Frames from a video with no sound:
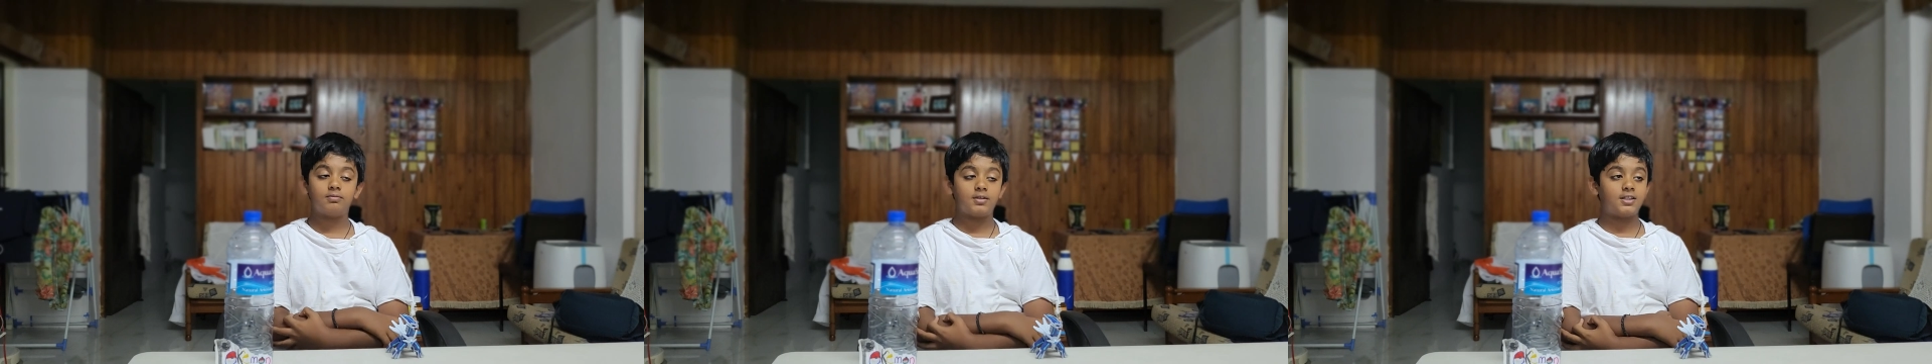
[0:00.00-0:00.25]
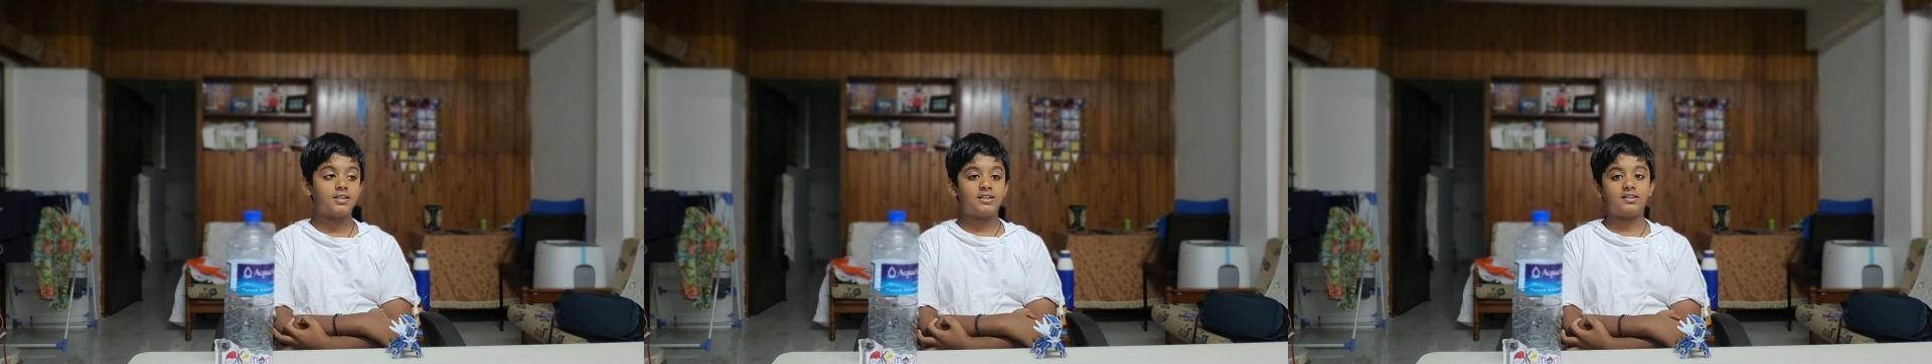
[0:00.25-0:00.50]

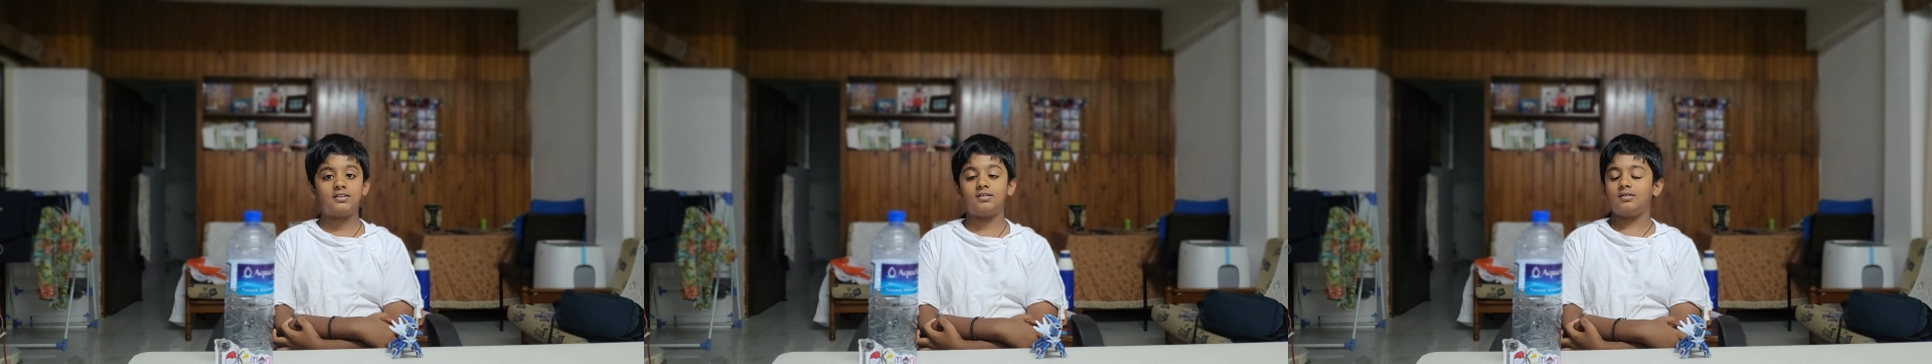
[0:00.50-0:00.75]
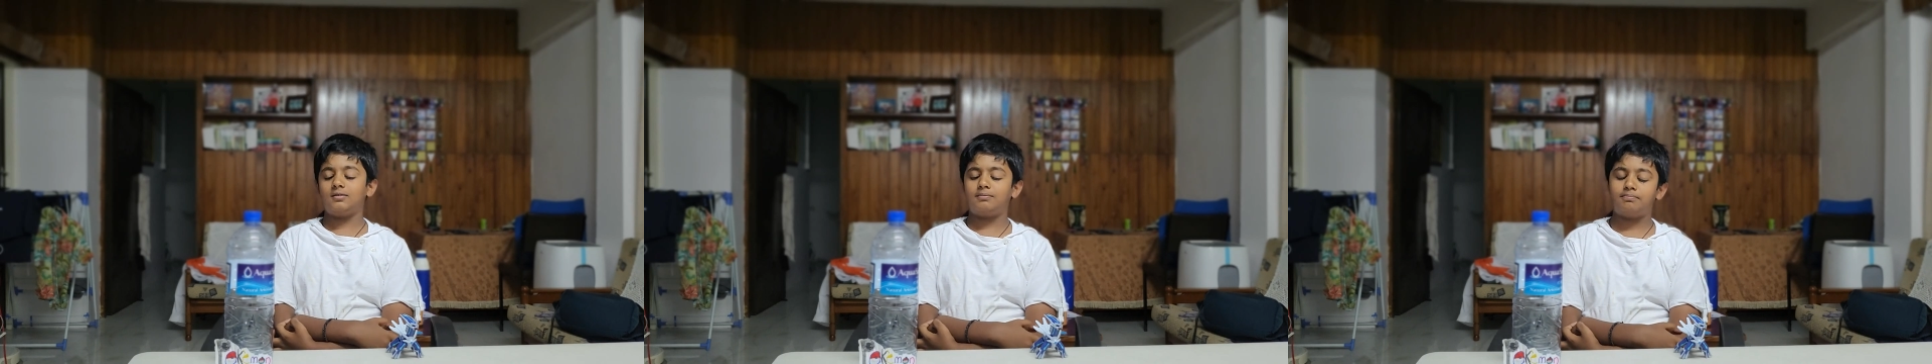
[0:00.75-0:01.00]
is
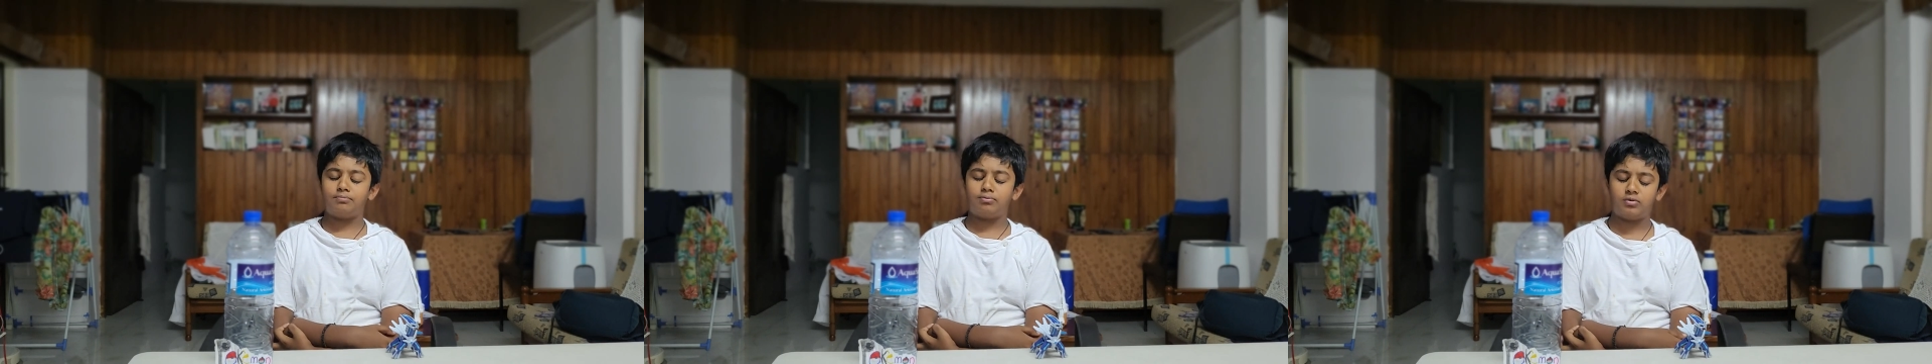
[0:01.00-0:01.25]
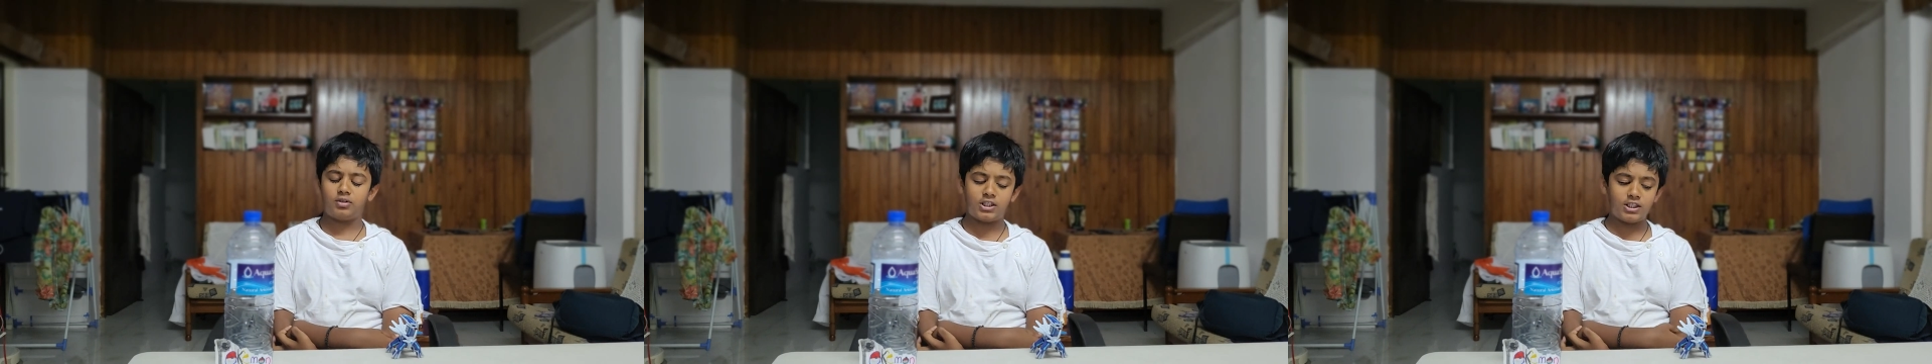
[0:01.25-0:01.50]

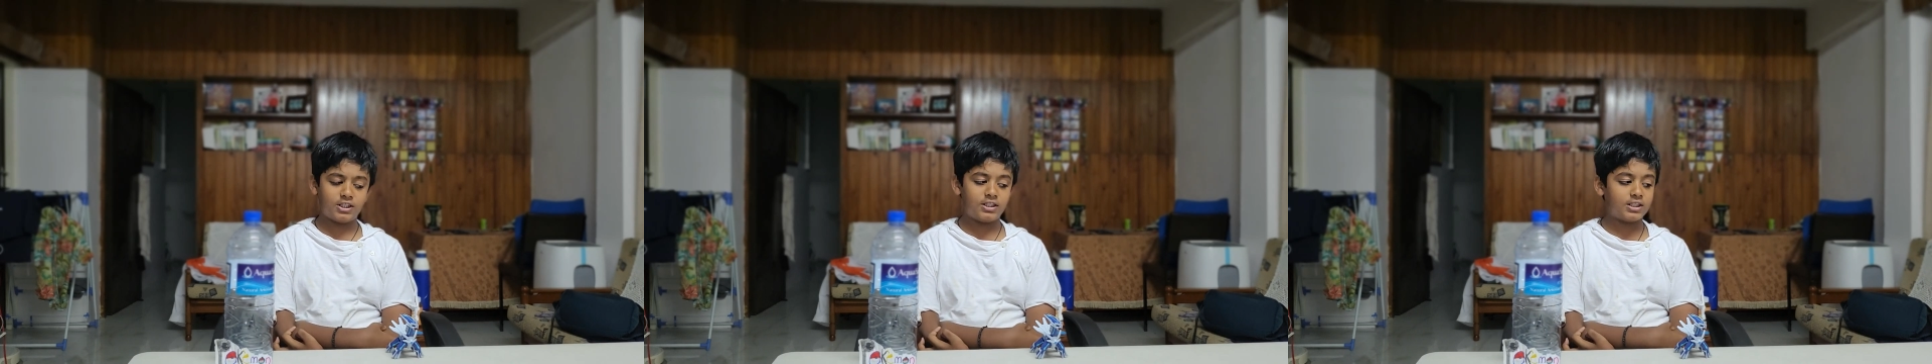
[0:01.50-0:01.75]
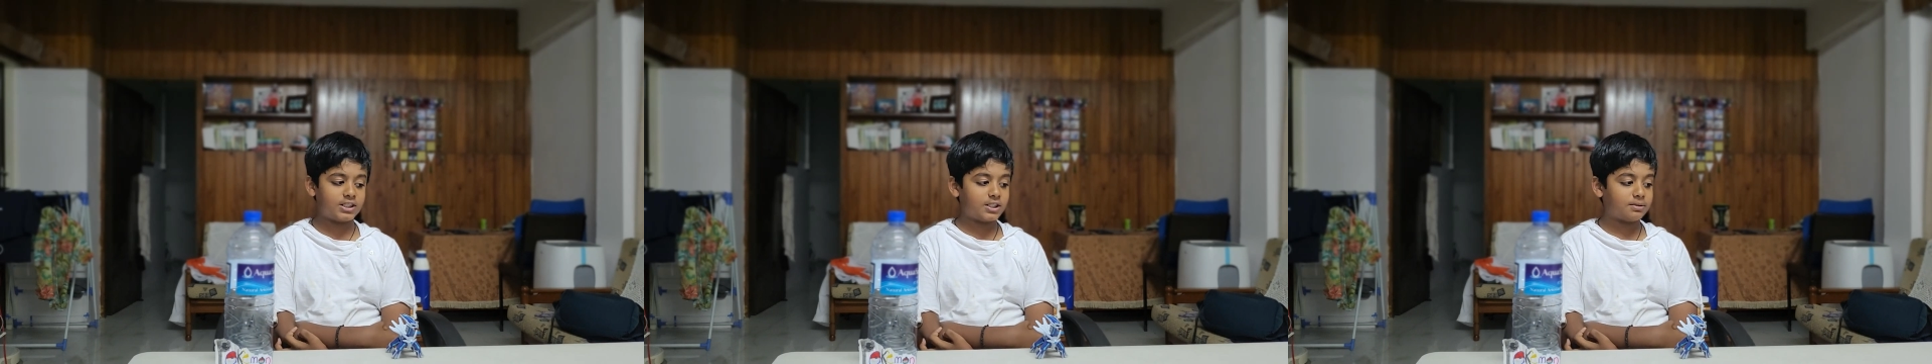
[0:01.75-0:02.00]
pretty
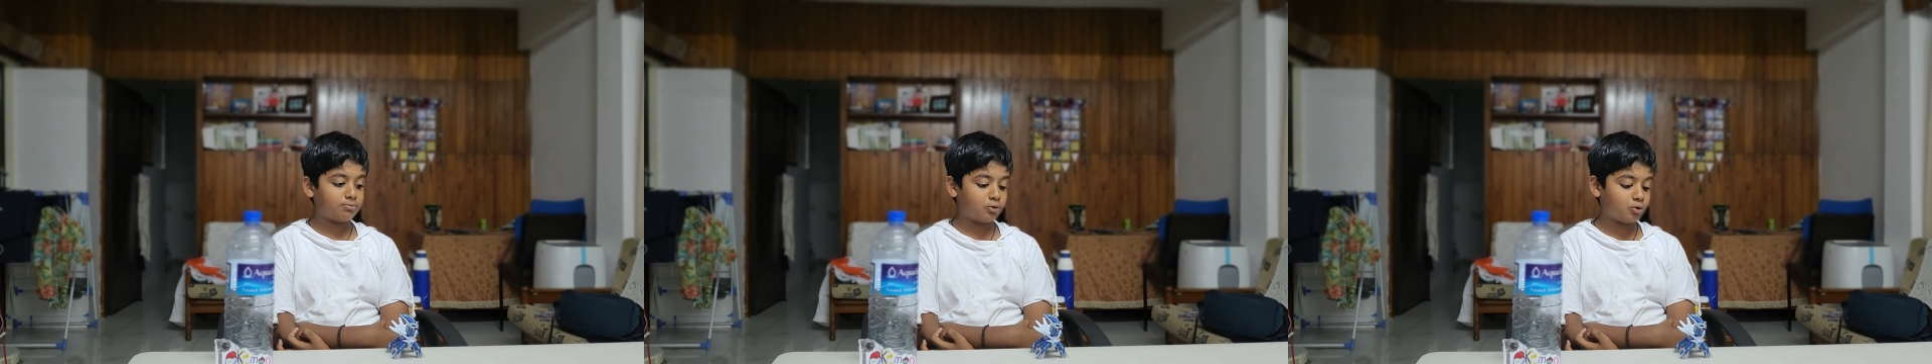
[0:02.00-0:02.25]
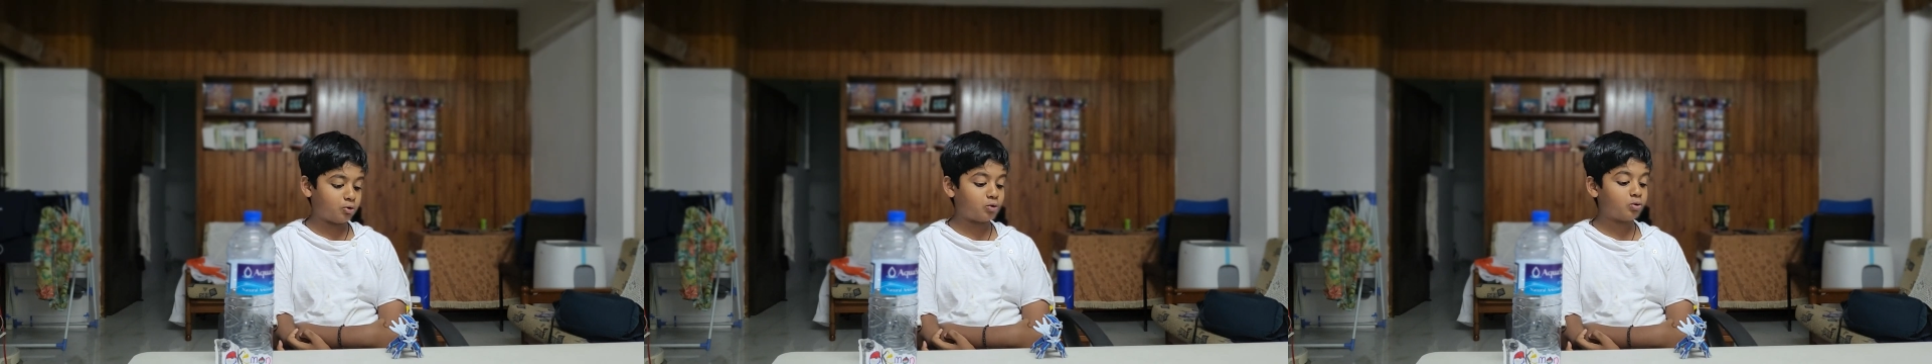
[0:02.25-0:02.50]
damn
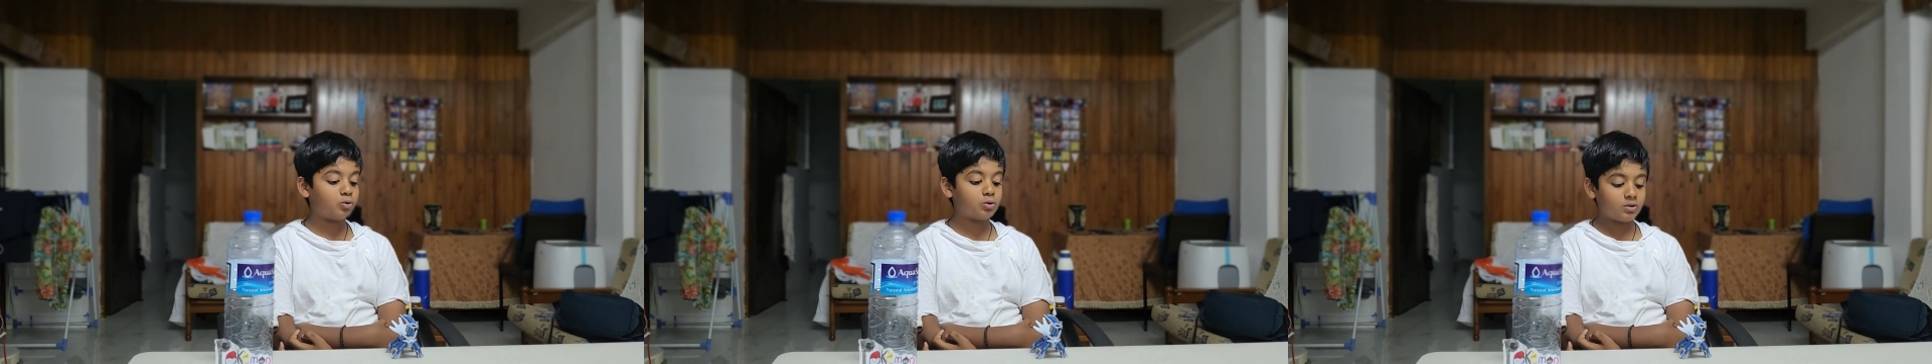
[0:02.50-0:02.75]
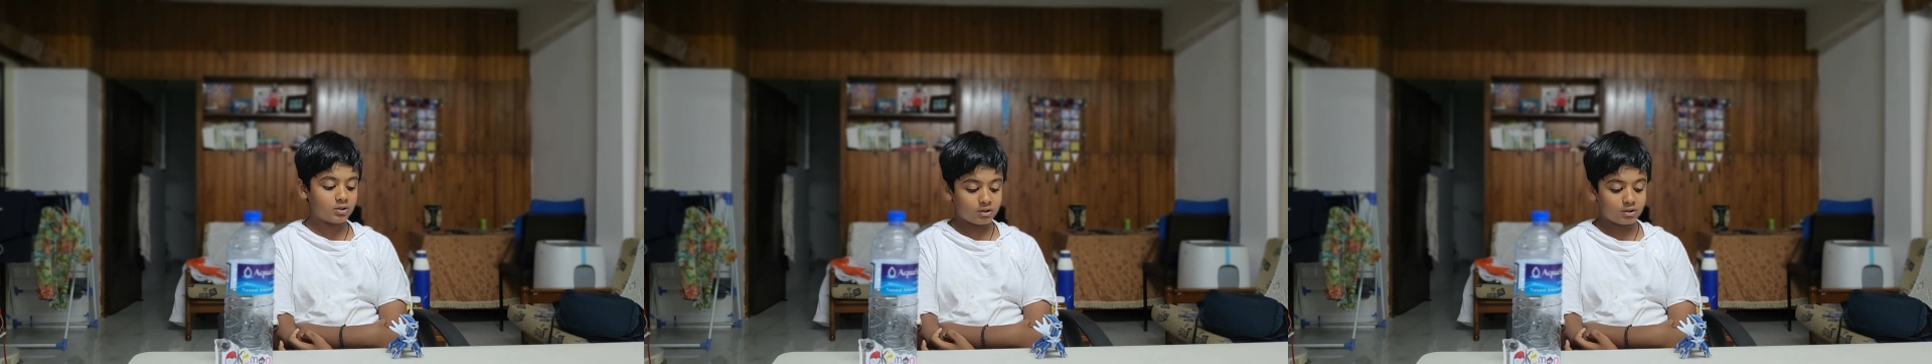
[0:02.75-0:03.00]
cool.